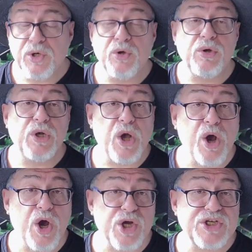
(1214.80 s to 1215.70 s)

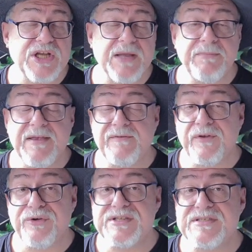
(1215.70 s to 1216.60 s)
Collage can be a
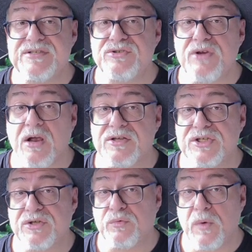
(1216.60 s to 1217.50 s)
very
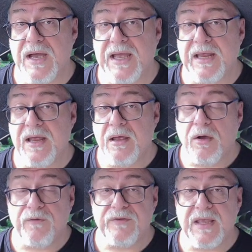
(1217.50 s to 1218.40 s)
structured way
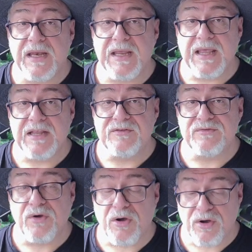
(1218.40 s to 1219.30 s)
of getting
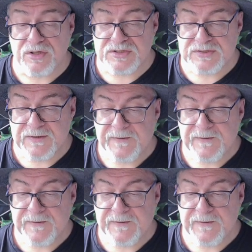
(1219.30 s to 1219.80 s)
into art.